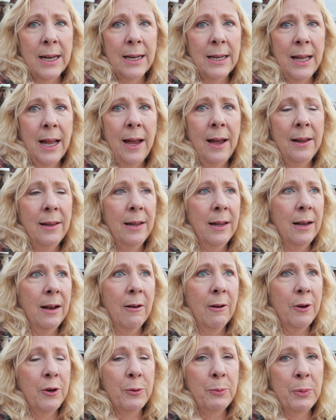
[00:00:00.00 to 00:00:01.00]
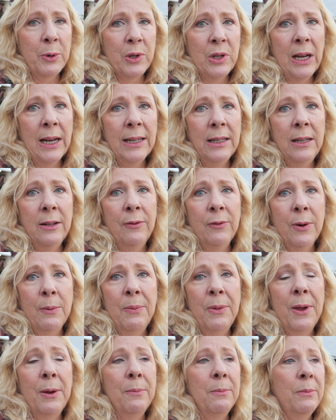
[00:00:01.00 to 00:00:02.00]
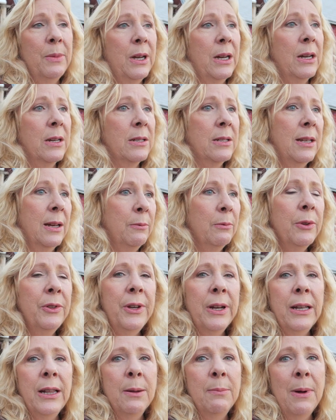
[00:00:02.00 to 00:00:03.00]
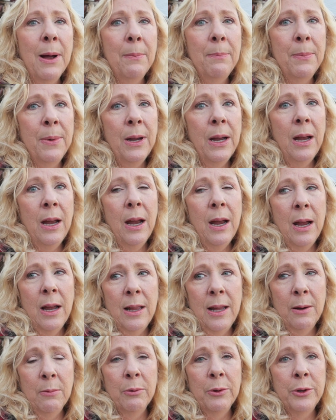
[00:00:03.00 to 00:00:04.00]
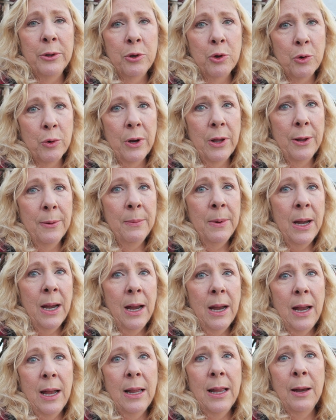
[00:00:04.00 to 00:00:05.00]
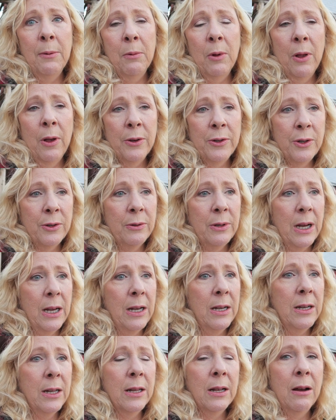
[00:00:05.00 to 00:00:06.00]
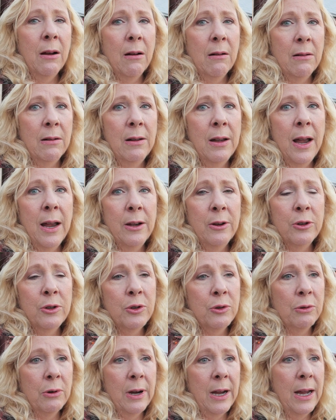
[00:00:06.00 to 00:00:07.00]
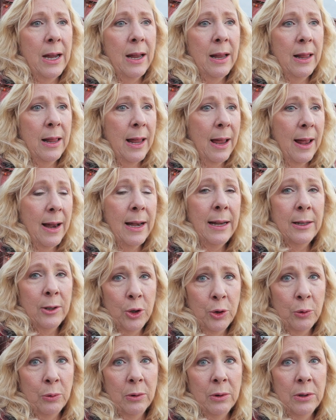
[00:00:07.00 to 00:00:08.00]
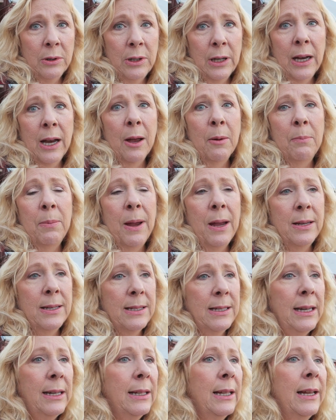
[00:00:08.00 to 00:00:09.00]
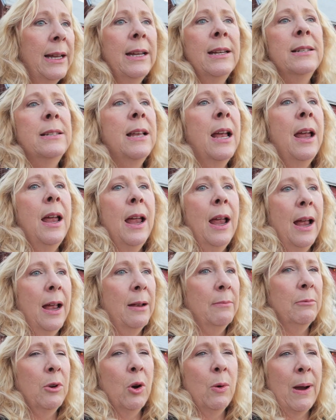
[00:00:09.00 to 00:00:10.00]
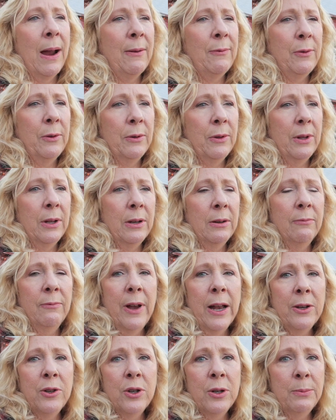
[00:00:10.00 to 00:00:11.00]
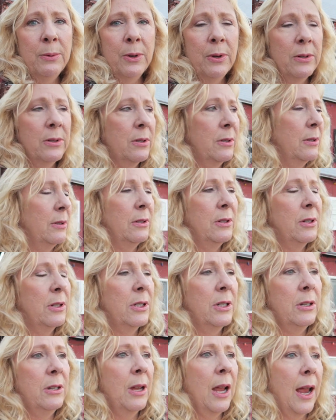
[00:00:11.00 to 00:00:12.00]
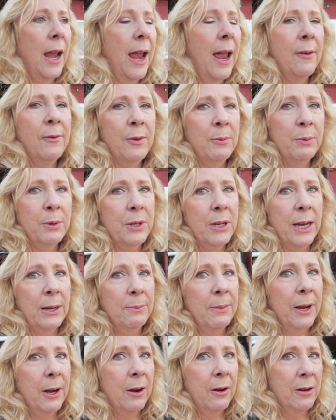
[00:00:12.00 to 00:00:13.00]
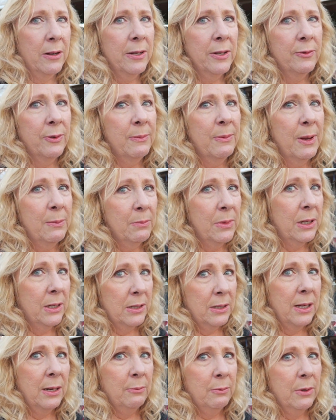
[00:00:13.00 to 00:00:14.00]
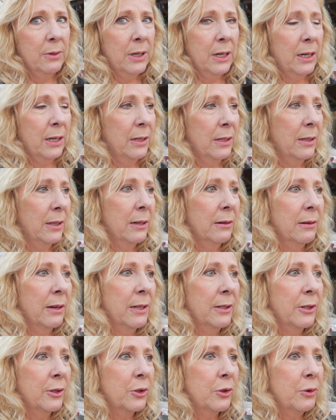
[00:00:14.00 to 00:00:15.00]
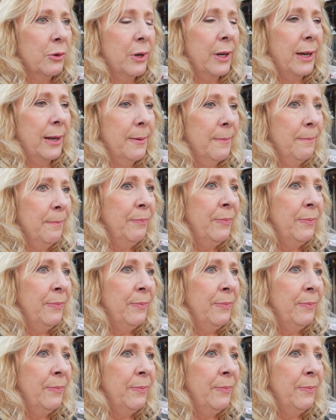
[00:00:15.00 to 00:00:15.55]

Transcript: like that that aren't protected from them, because they will dig them up, they will destroy them, and they will also get into the garden and destroy that too. Dig up seedlings, go after the vegetables. It's just, I have to protect my gardens from them because they will get in there and destroy it.